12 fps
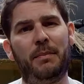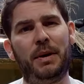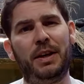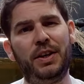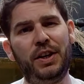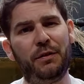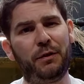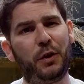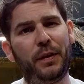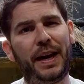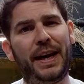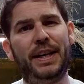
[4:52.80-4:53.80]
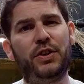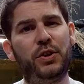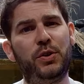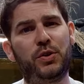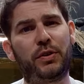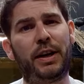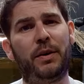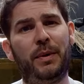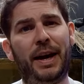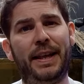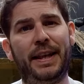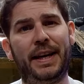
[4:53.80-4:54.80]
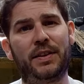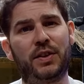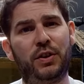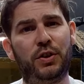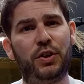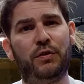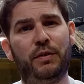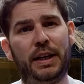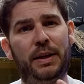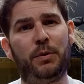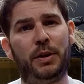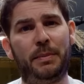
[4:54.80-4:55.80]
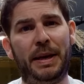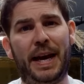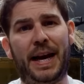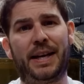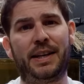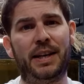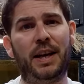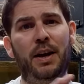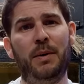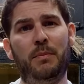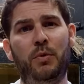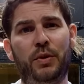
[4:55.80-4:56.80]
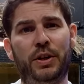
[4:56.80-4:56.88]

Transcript: You've got that issue straight away there, so do you really want to be adding more